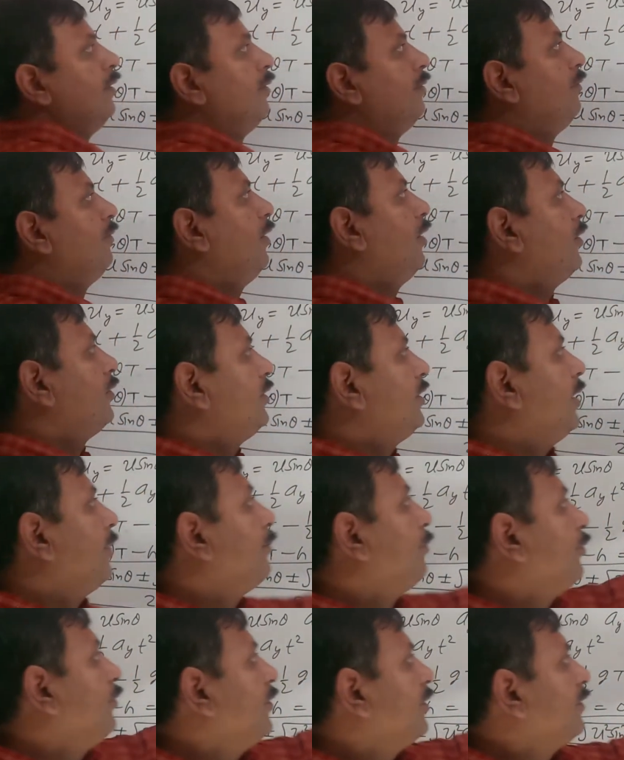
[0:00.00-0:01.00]
Velocity of
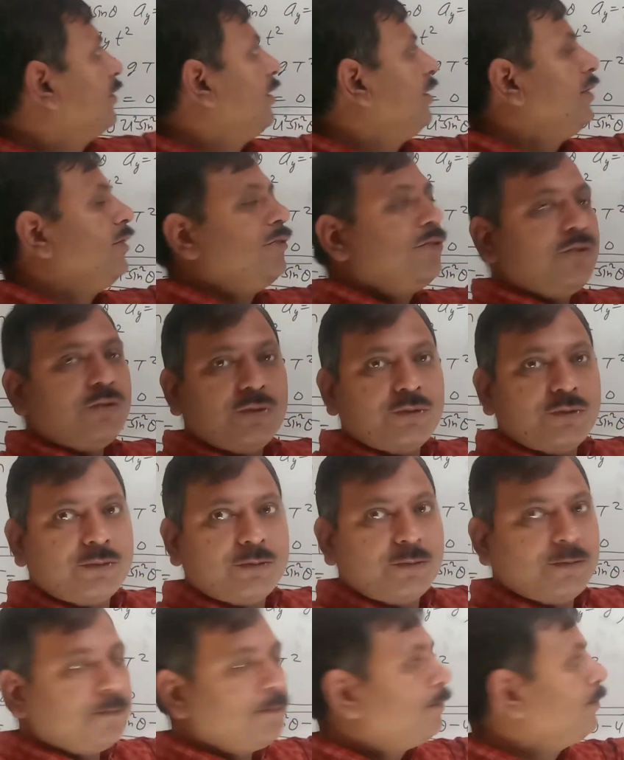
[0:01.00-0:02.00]
projection is u,
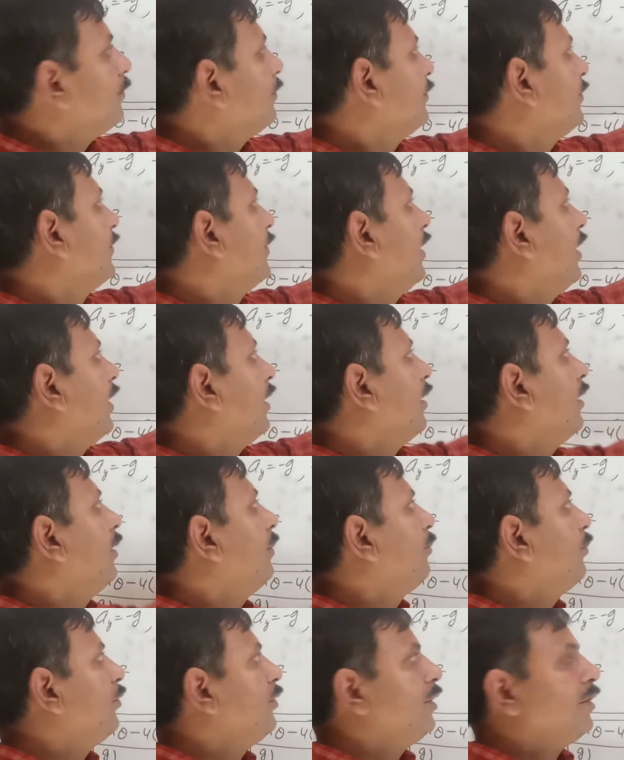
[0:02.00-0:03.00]
angle of
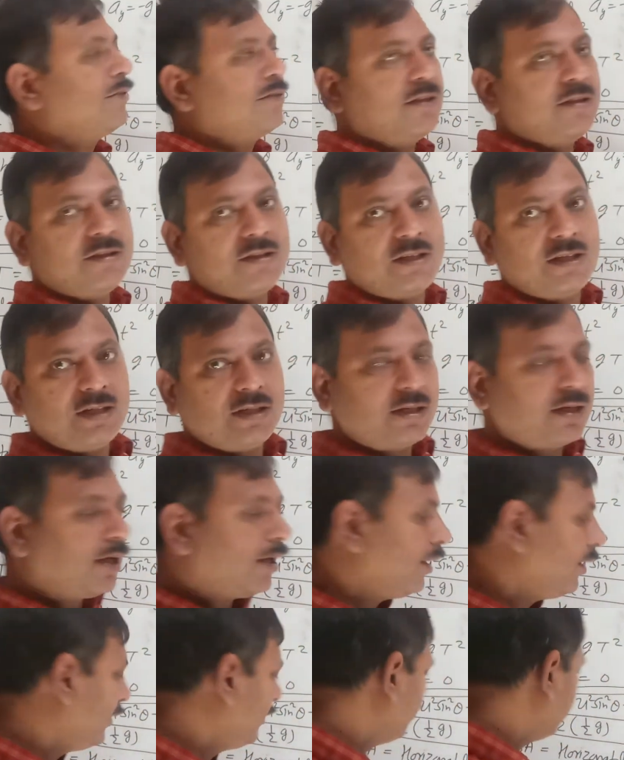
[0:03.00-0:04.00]
projection theta.